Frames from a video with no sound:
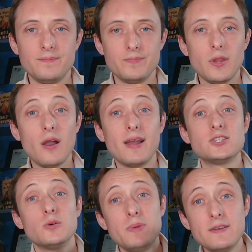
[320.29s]
All right, so
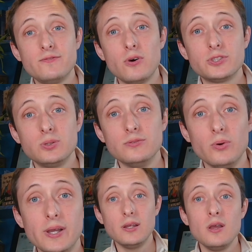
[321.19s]
pitfalls to
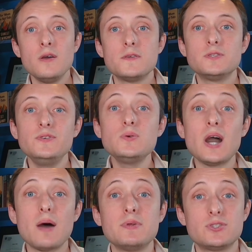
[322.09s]
avoid. There's a few
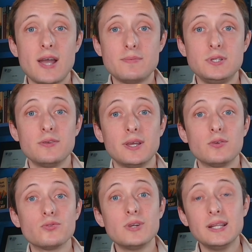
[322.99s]
common traps here that can
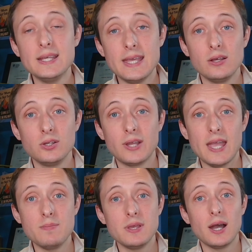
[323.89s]
really kill your
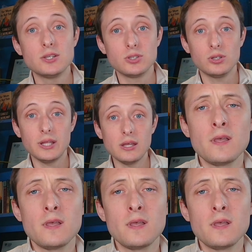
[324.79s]
KPIs early.